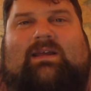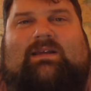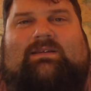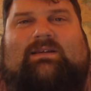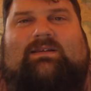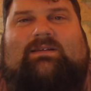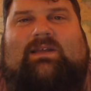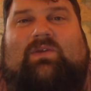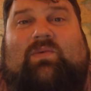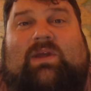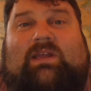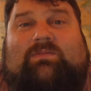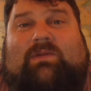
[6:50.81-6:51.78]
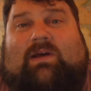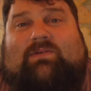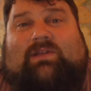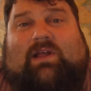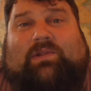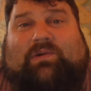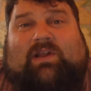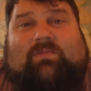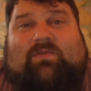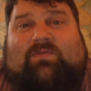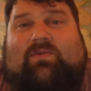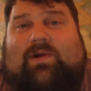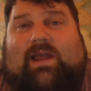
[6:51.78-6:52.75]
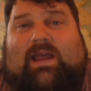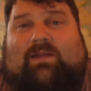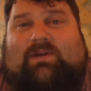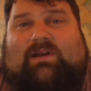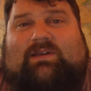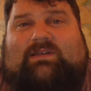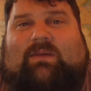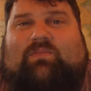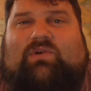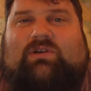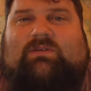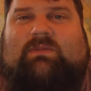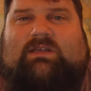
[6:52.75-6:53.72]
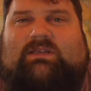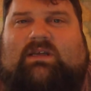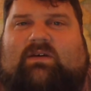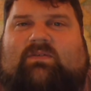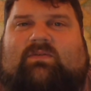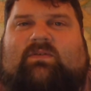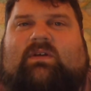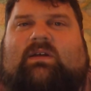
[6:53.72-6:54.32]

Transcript: 16 weeks. But I learned it beforehand because I pushed myself.